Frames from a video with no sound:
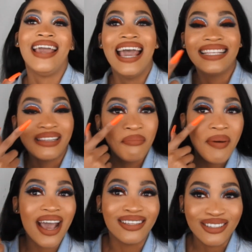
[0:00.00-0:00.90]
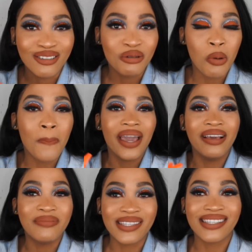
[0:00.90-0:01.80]
hasn't budged. Oh,
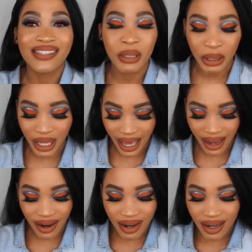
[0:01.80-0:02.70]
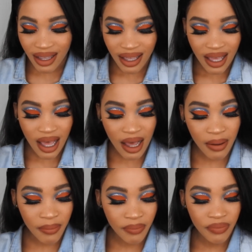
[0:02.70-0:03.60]
babes is still there.
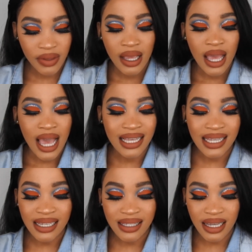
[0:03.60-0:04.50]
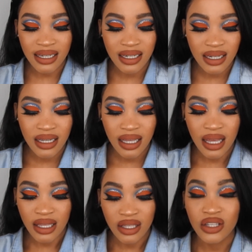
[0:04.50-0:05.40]
As I said,
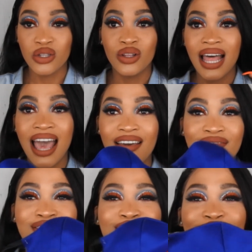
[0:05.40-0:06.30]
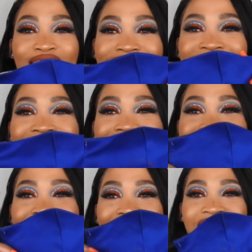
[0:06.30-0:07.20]
you'll have just a
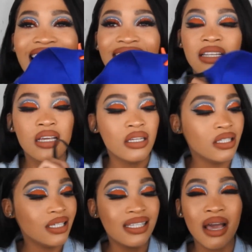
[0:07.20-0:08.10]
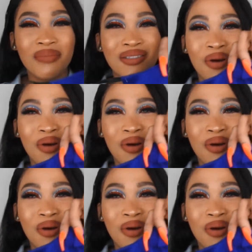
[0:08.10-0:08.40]
tiny. Do you see how much